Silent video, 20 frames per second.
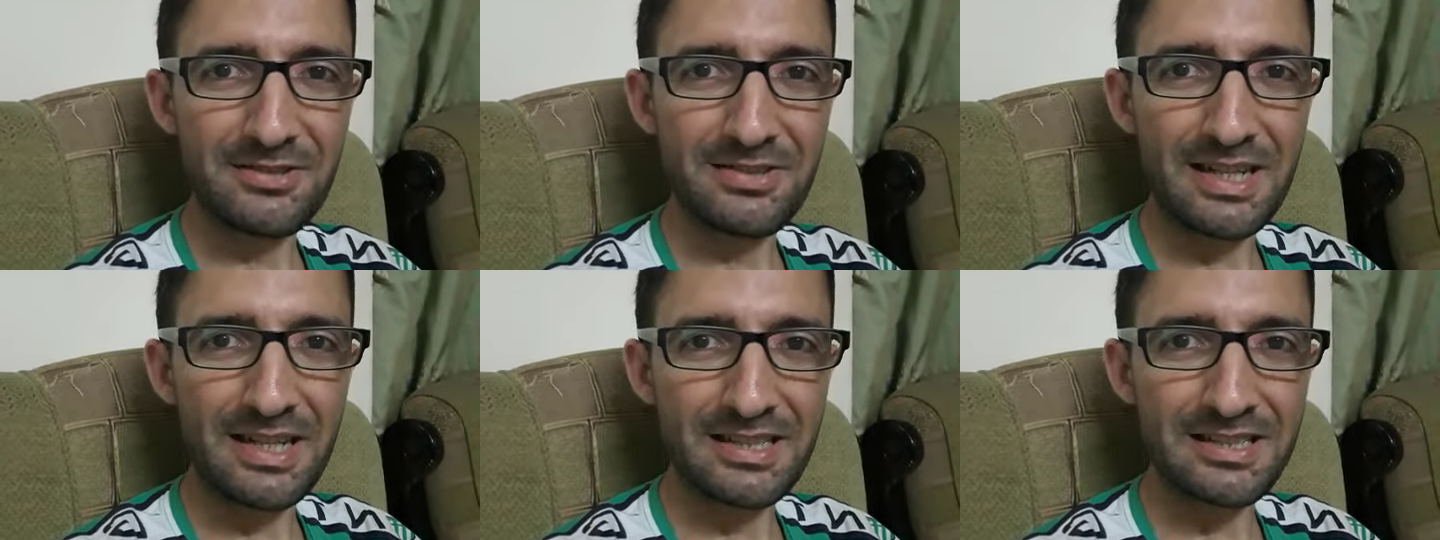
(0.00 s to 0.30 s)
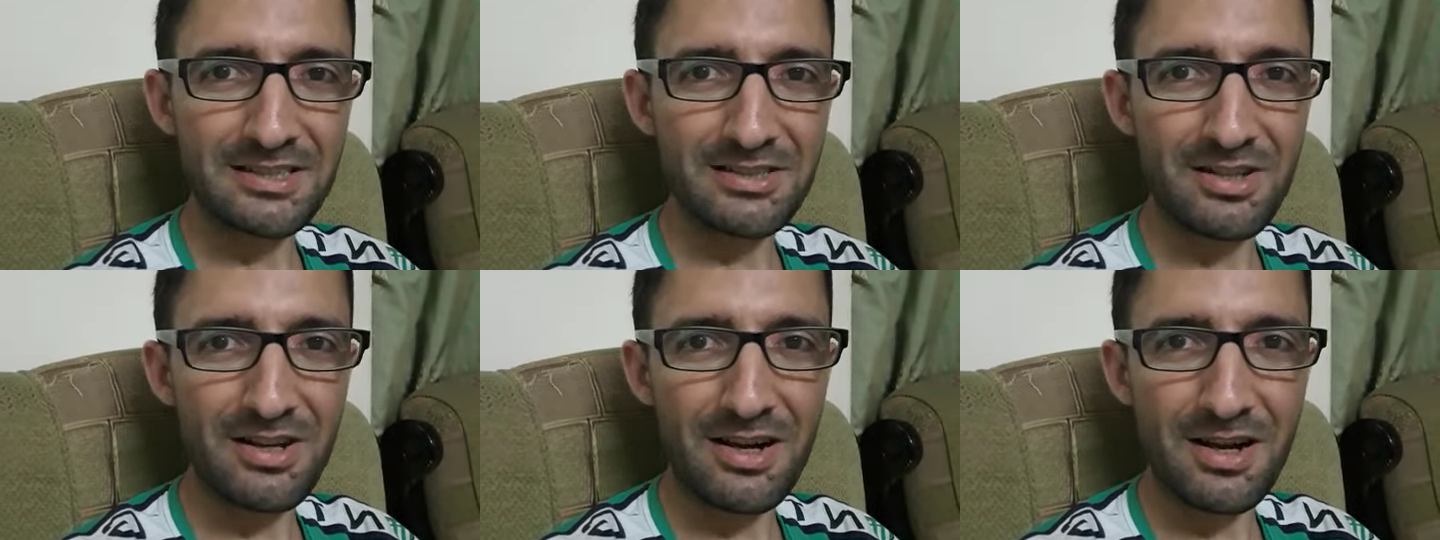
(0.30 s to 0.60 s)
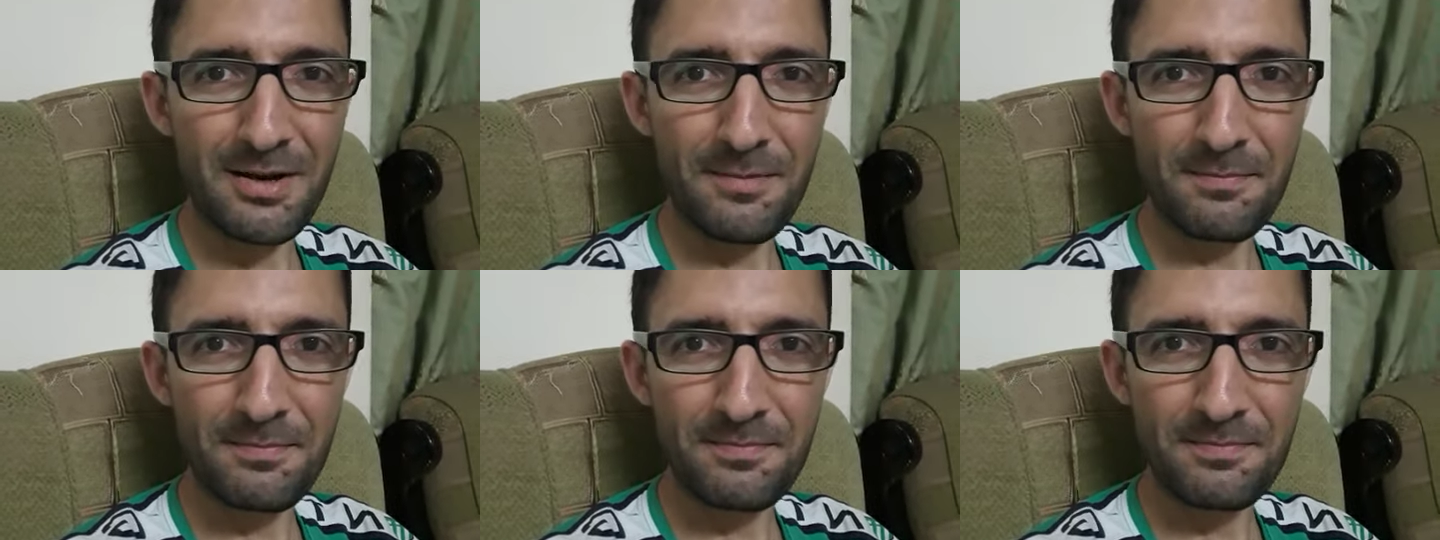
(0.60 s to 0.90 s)
next
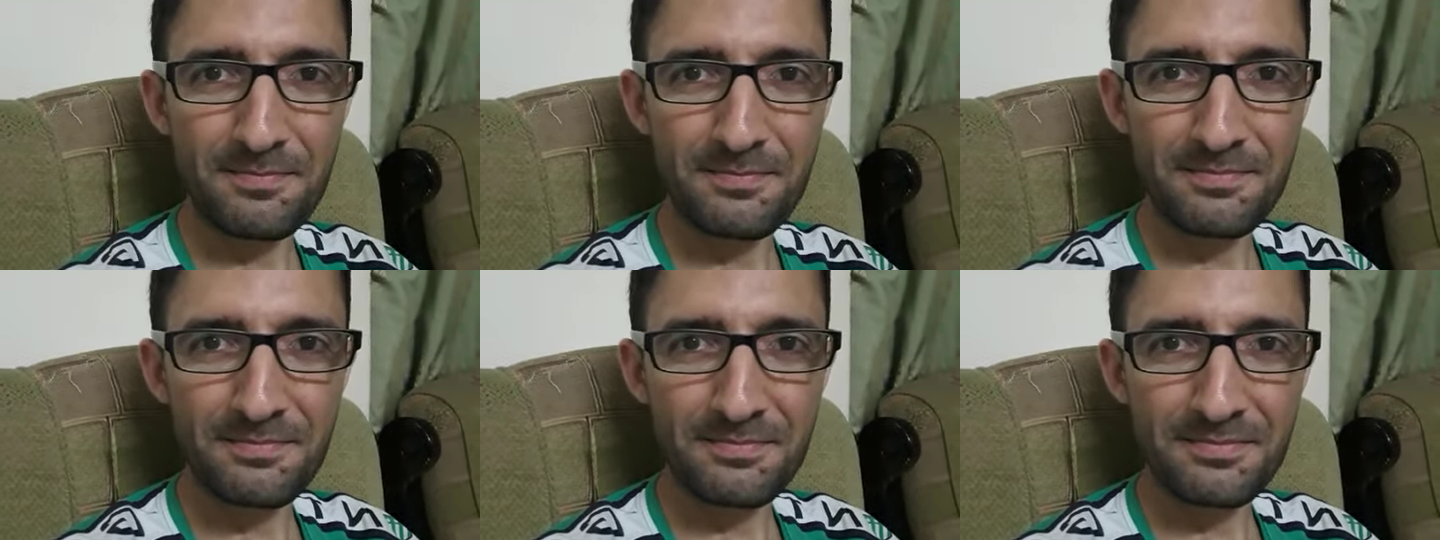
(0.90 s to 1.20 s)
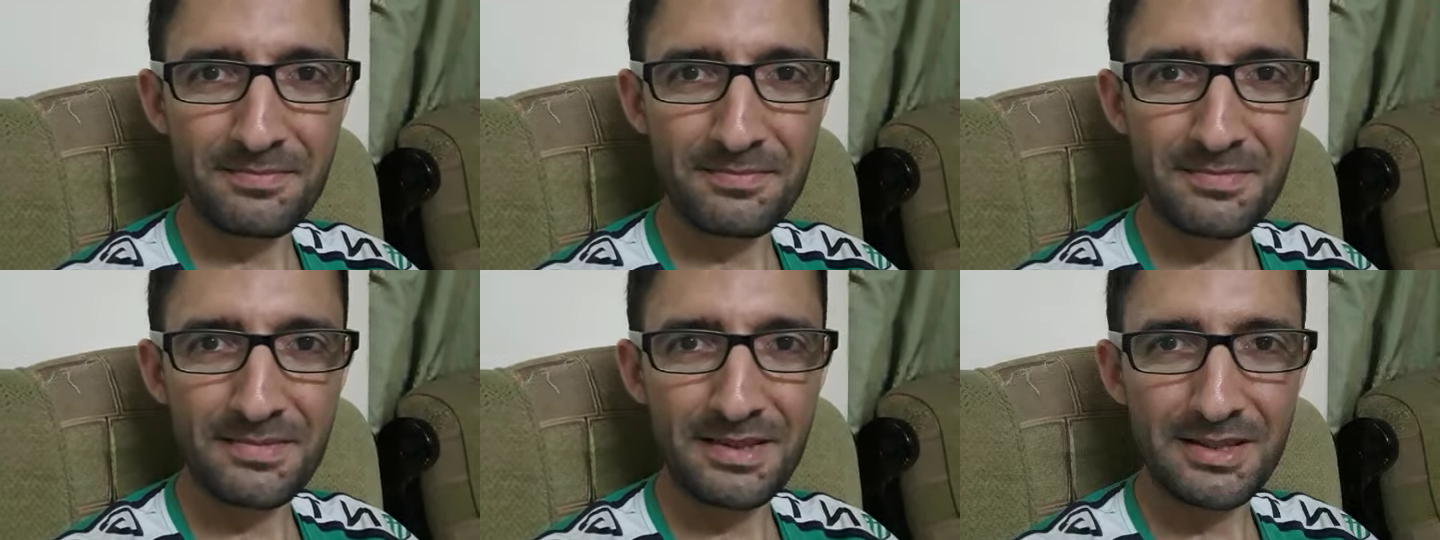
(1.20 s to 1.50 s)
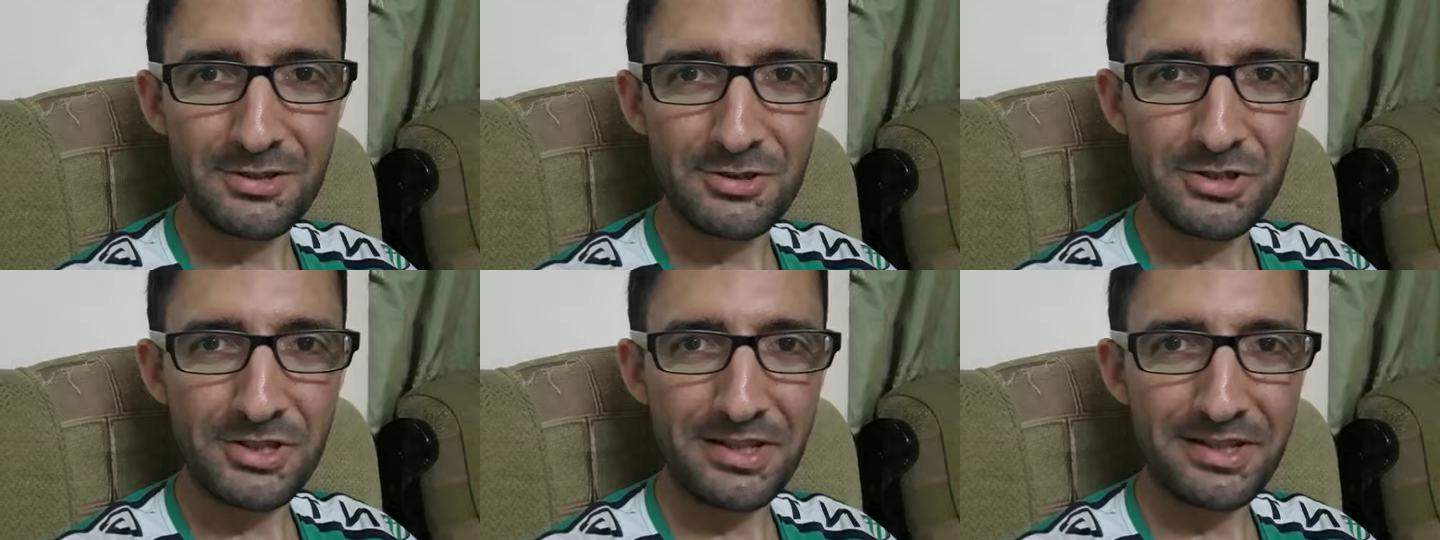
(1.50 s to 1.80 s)
time.
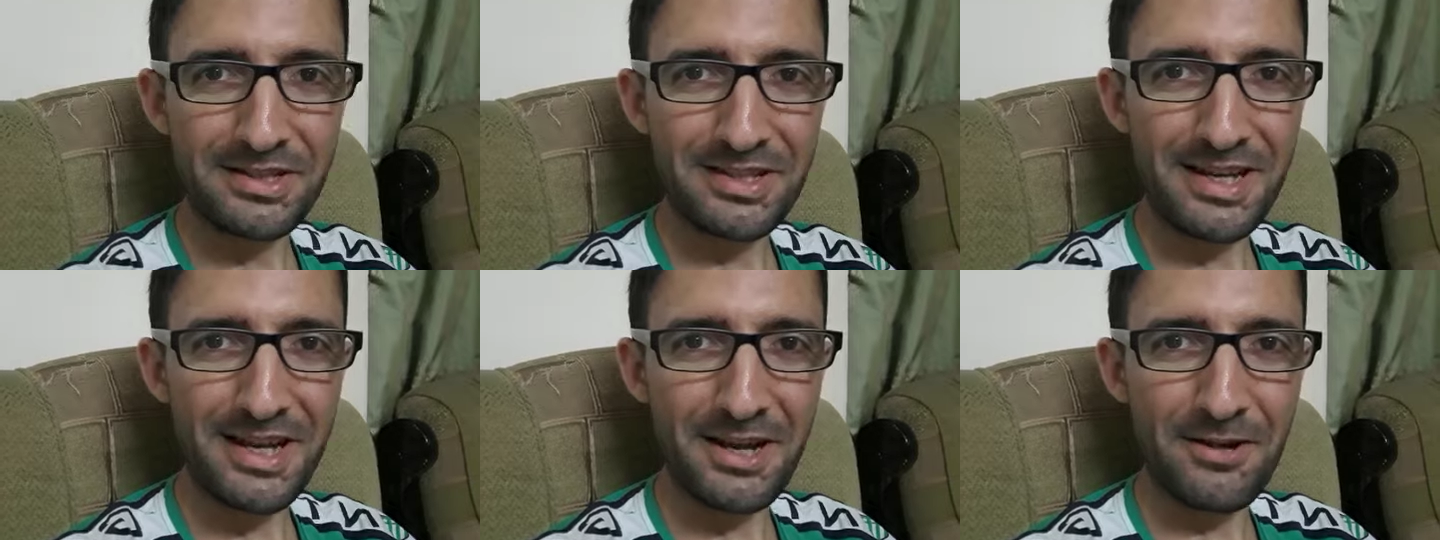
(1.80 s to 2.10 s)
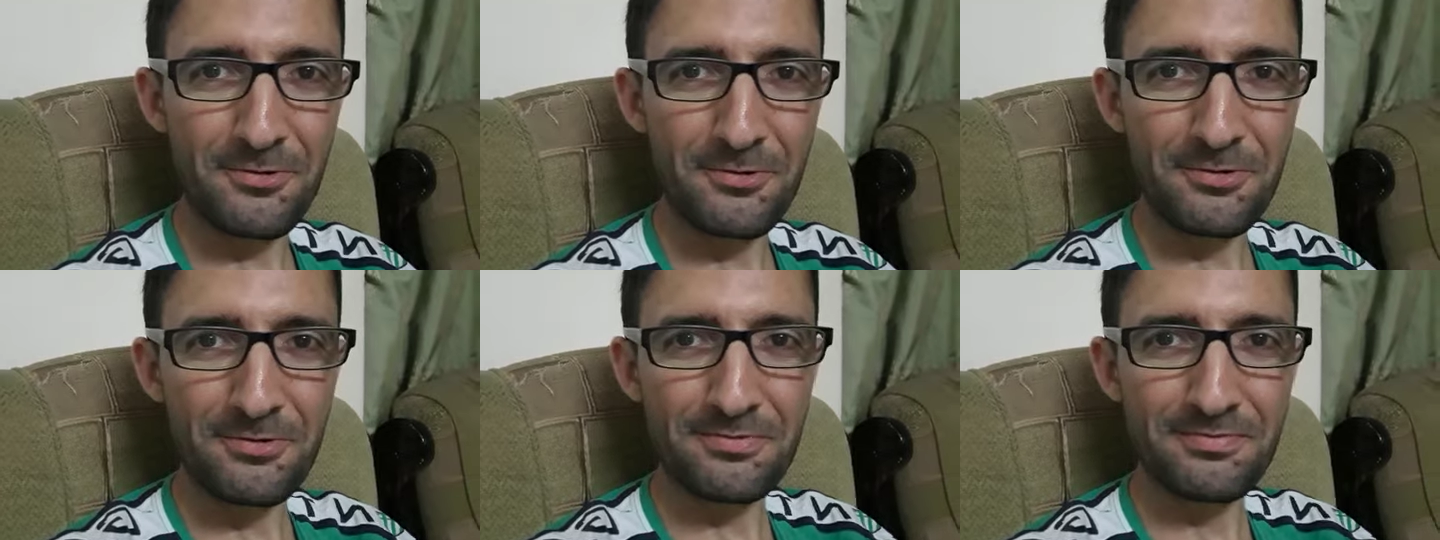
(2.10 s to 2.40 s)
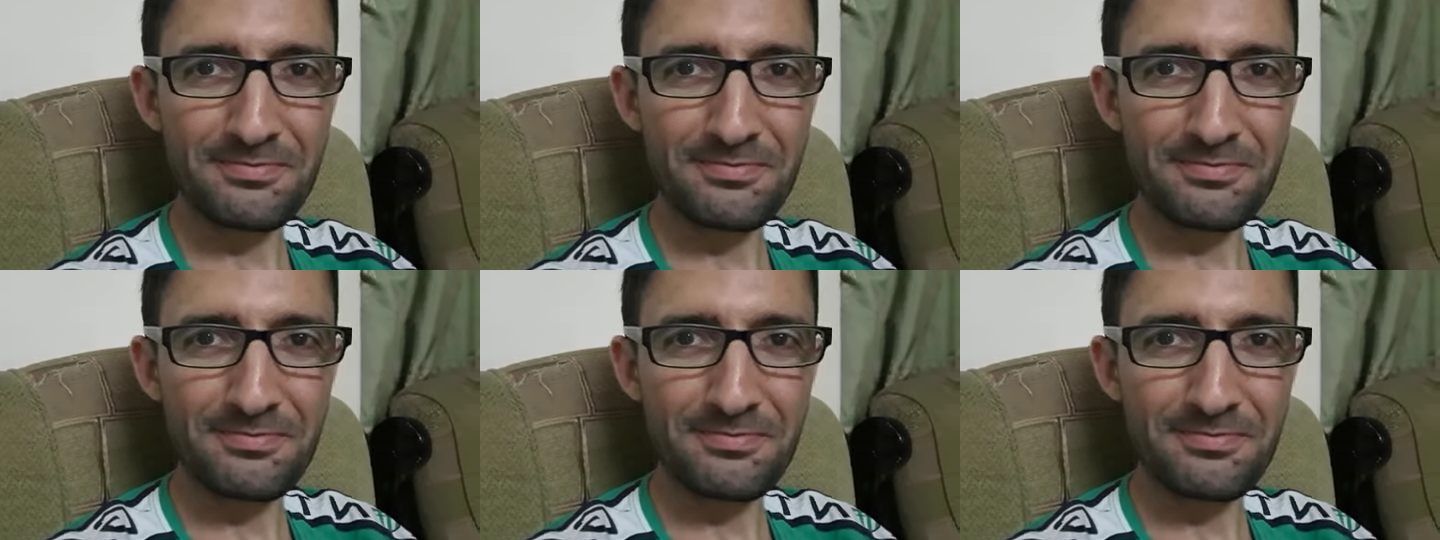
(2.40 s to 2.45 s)
Cheerio.